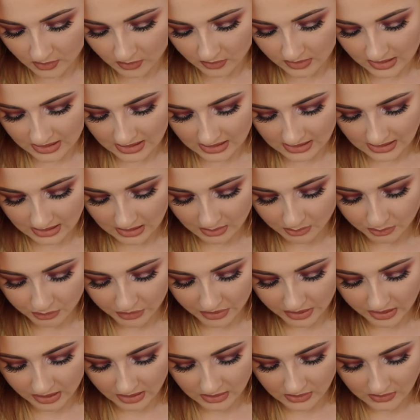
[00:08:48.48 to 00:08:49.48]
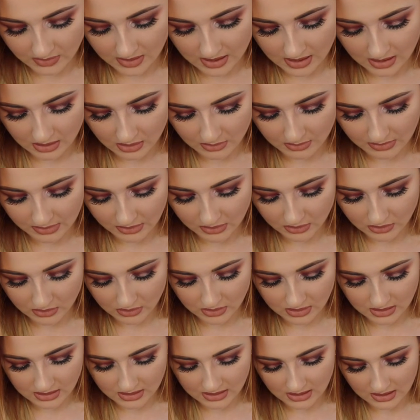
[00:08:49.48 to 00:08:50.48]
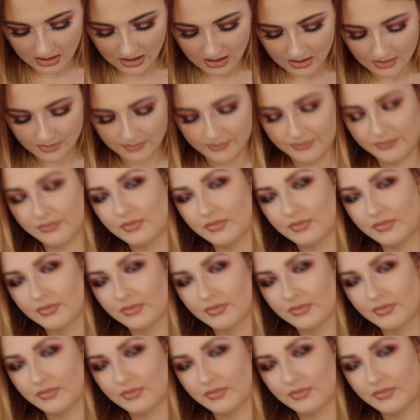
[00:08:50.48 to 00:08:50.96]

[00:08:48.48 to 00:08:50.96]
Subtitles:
This is like a brick as well, oh my god, it's stunning.